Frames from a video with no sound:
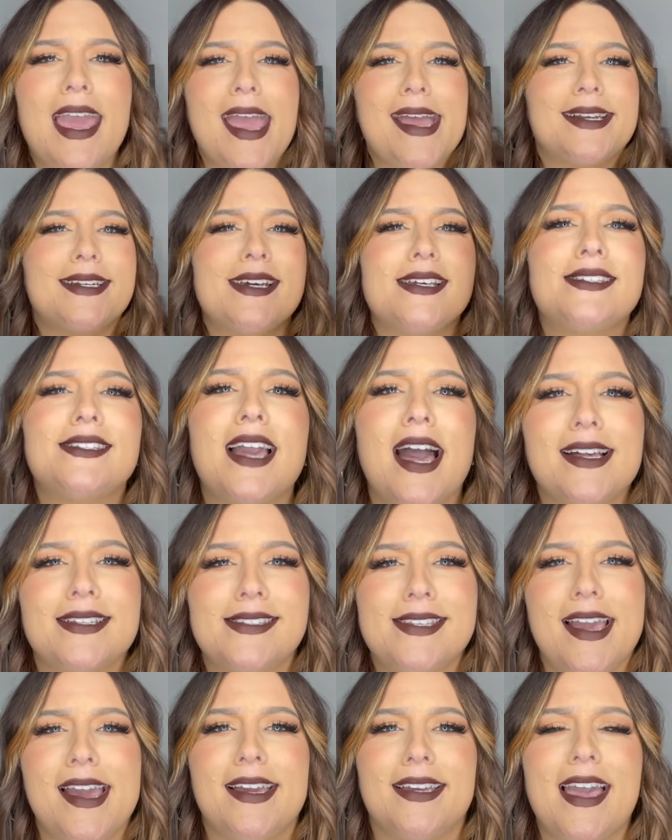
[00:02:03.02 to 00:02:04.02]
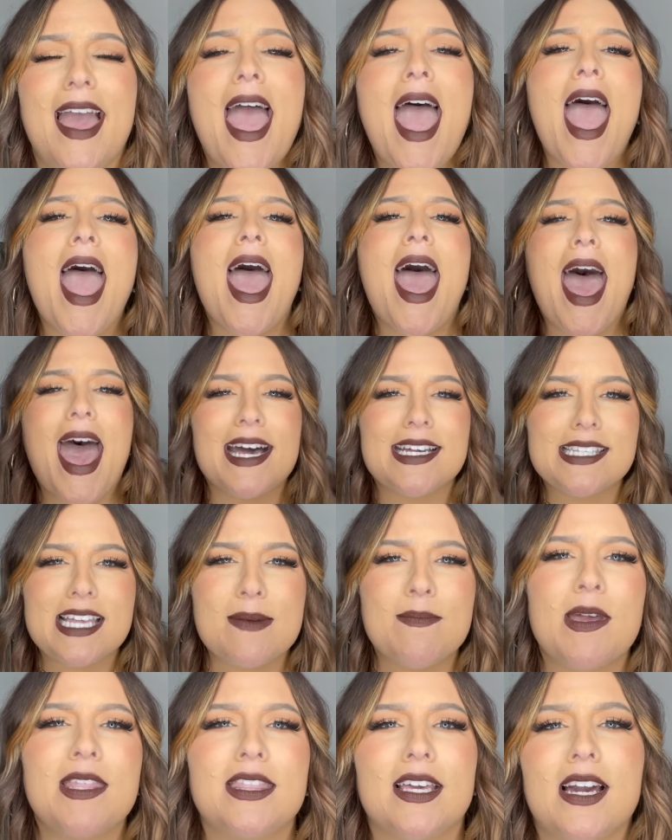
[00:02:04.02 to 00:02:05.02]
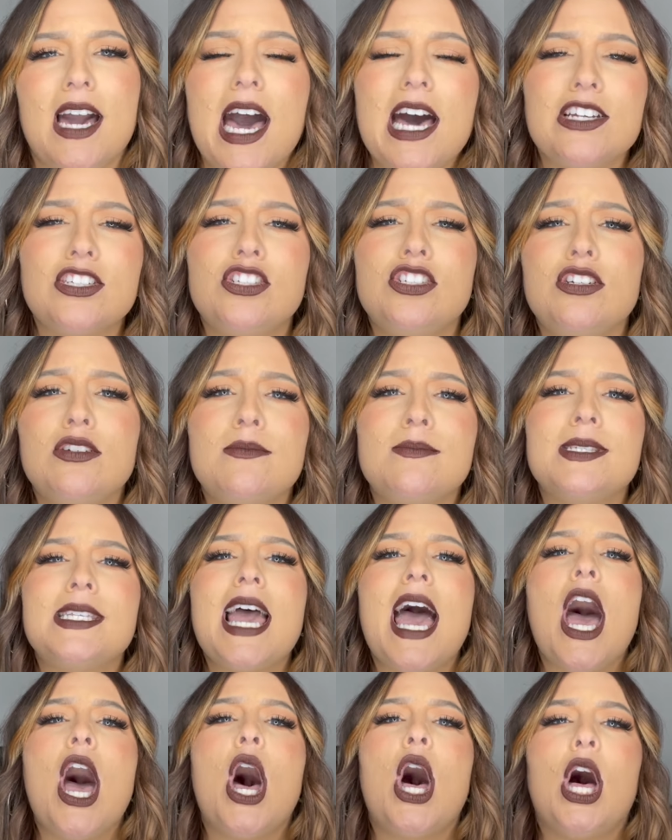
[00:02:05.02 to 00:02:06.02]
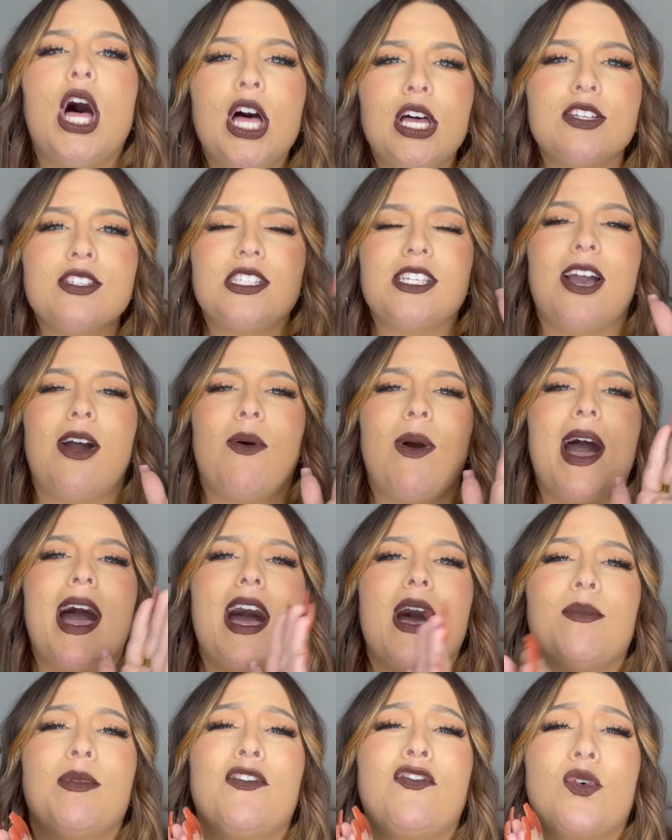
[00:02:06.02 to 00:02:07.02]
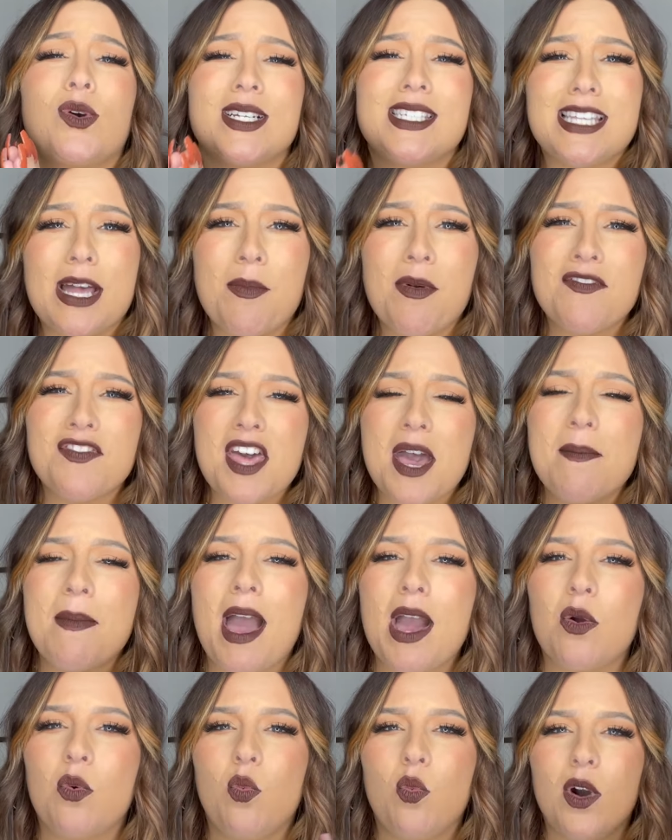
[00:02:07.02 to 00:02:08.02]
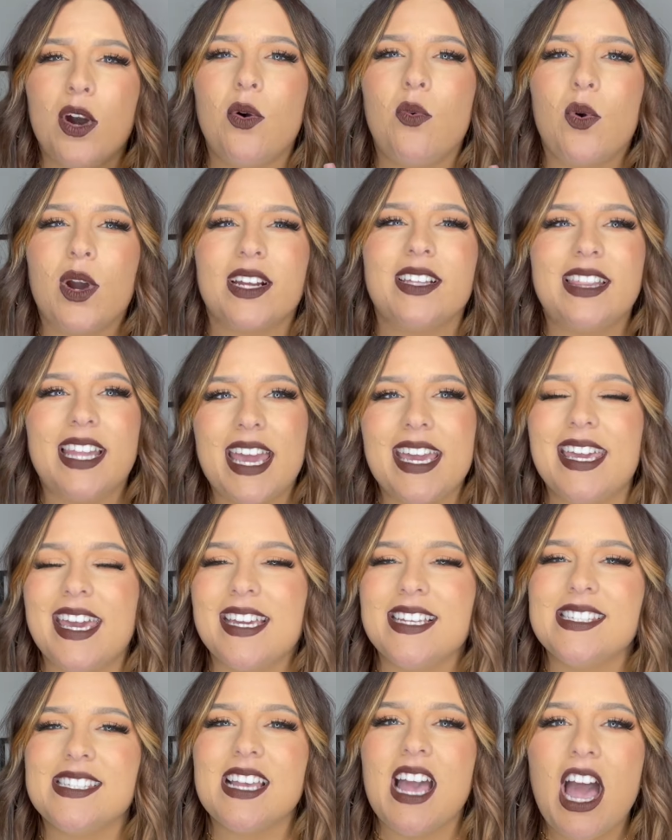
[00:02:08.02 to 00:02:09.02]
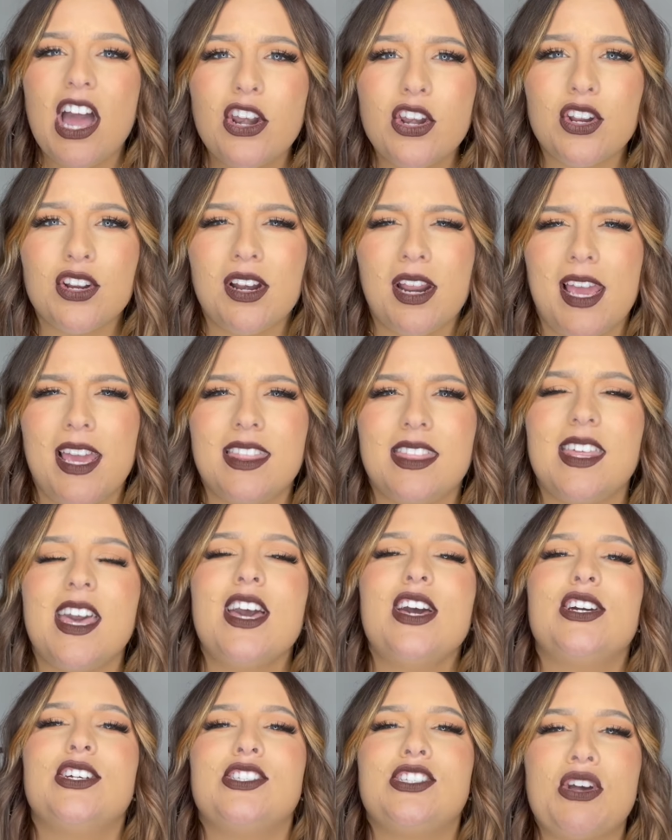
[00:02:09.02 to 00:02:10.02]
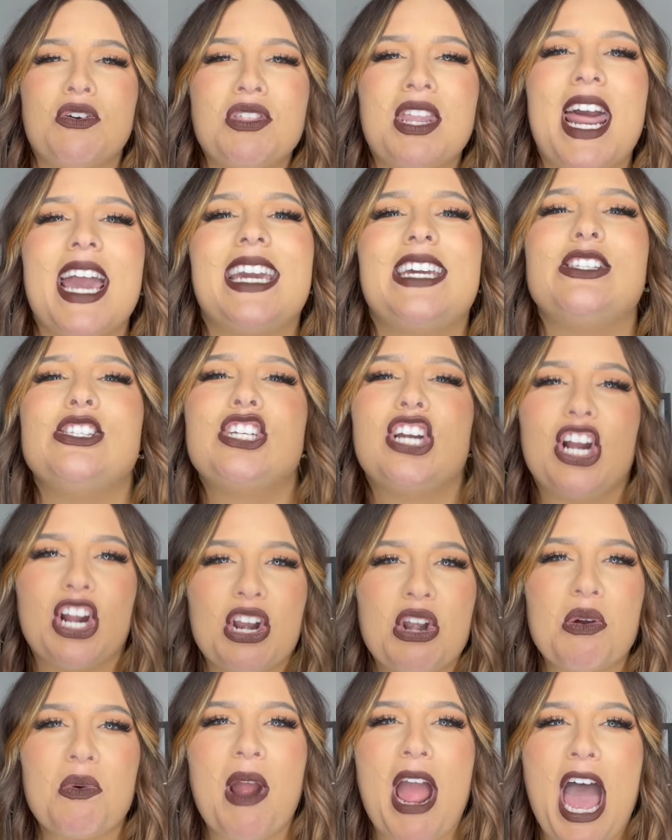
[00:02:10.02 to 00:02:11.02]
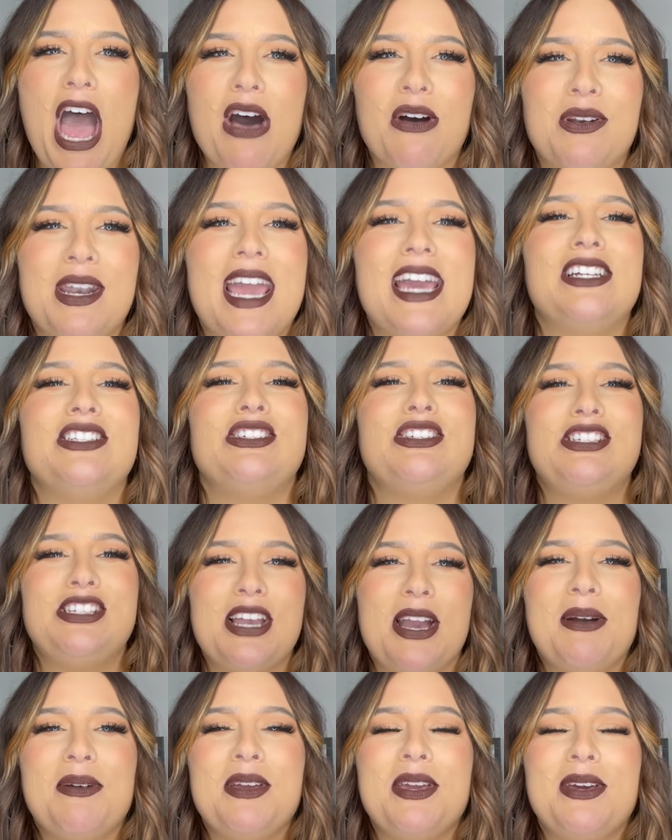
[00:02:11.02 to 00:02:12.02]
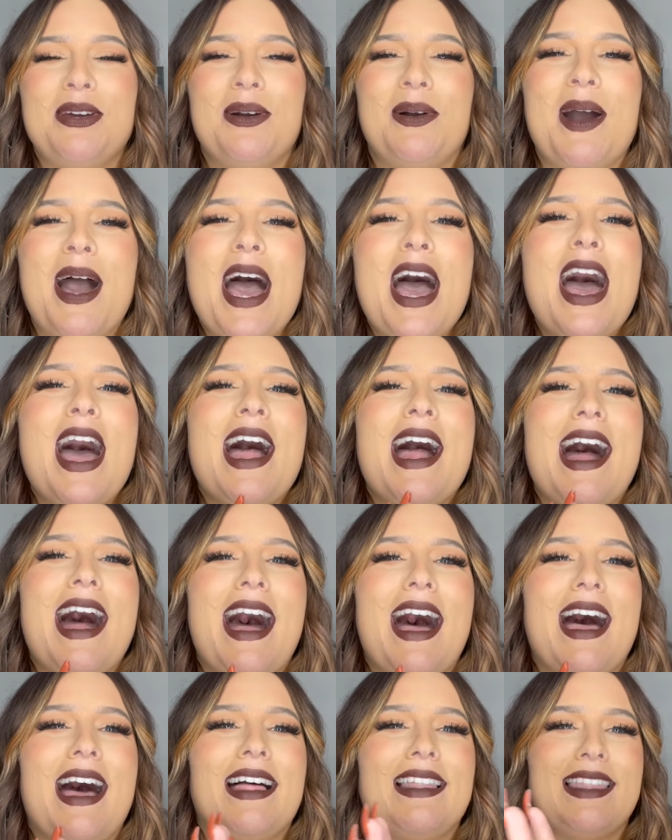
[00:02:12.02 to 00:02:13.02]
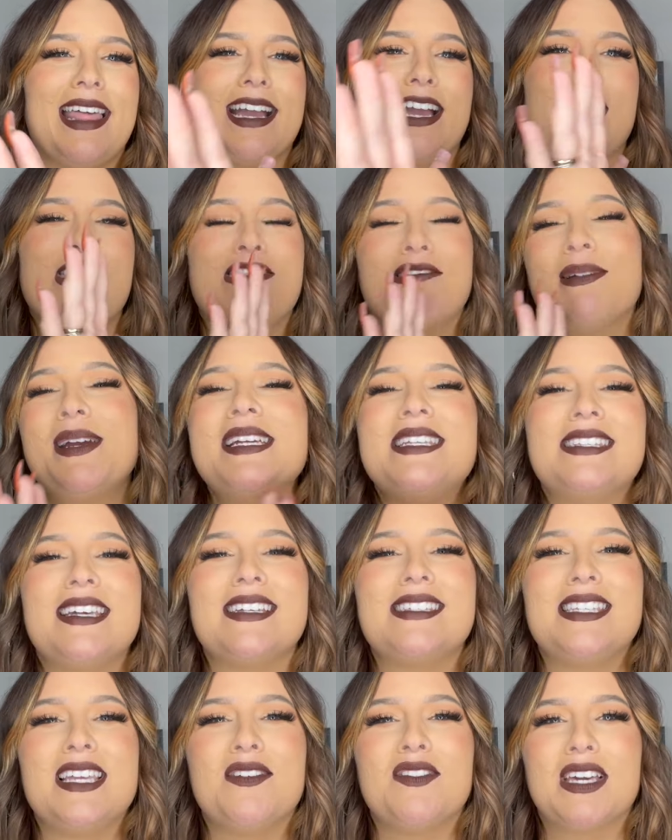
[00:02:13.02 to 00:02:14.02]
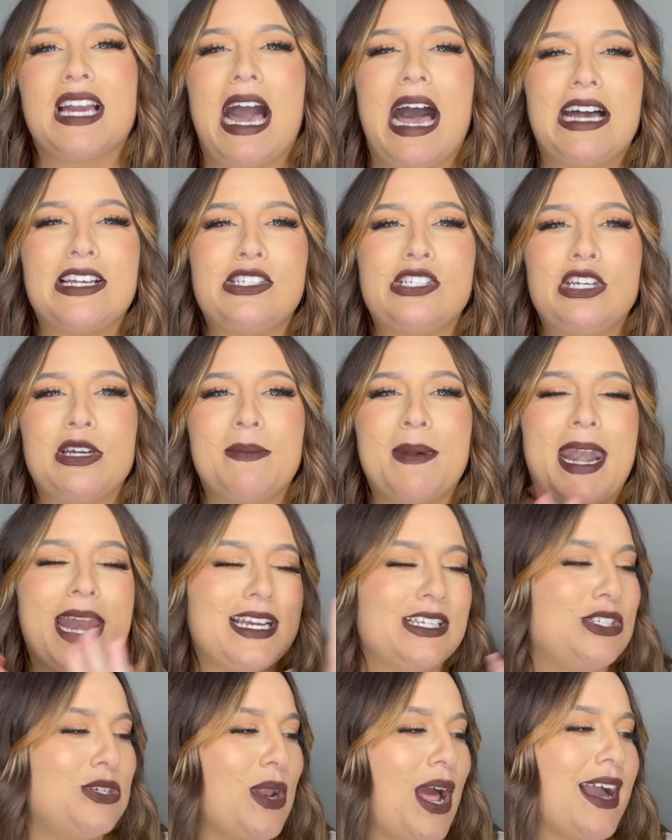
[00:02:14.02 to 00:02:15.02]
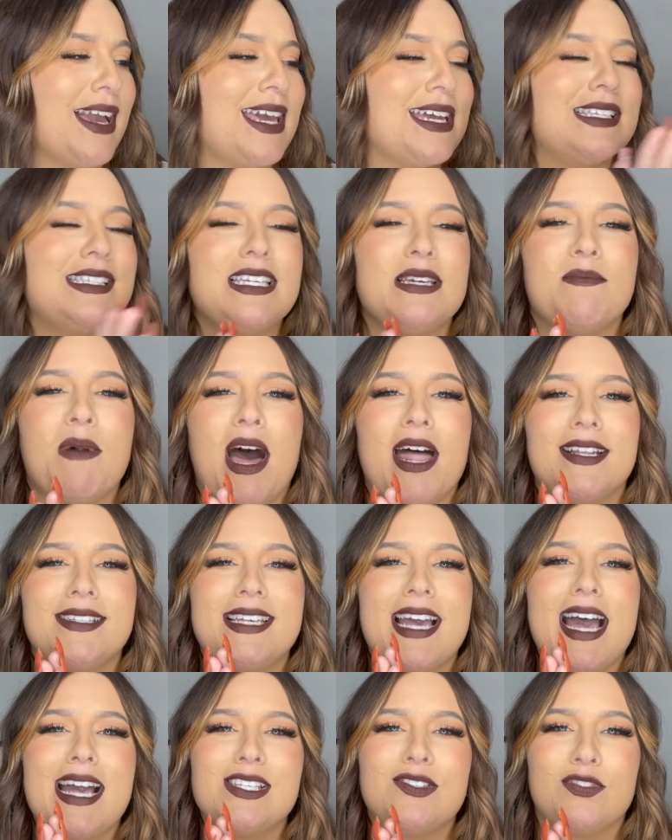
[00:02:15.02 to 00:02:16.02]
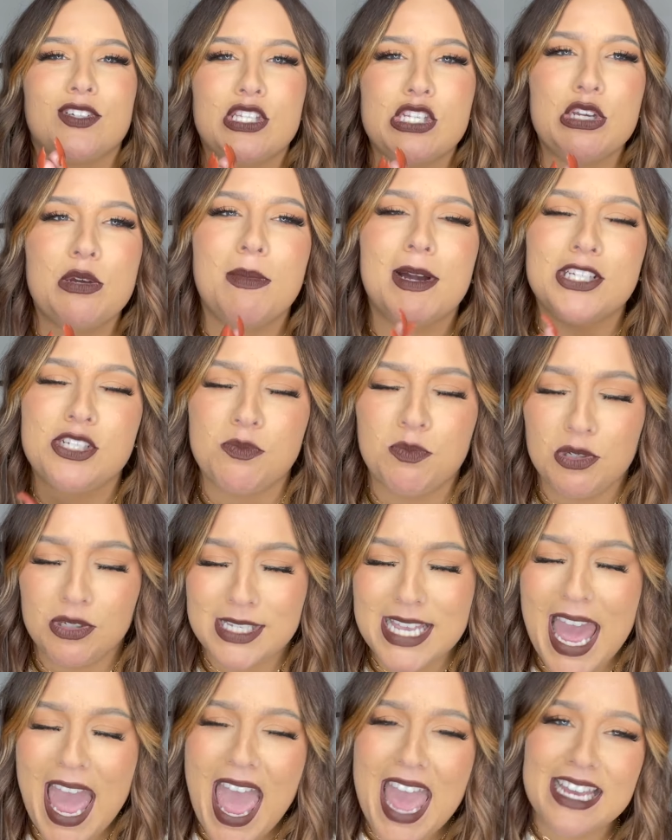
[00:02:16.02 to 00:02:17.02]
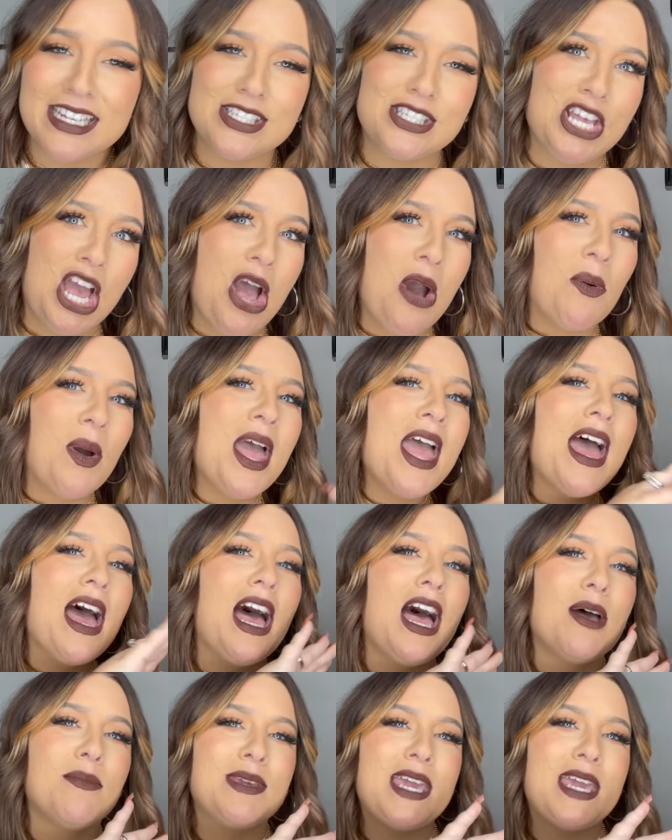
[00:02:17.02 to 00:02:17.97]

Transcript: and discussing as I'm in the costumes. Also, um, for some of them, I will wear leggings underneath so that I can turn around and show you uh, like a 360 of the costume and I do not get demonetized for too much bootay. So um,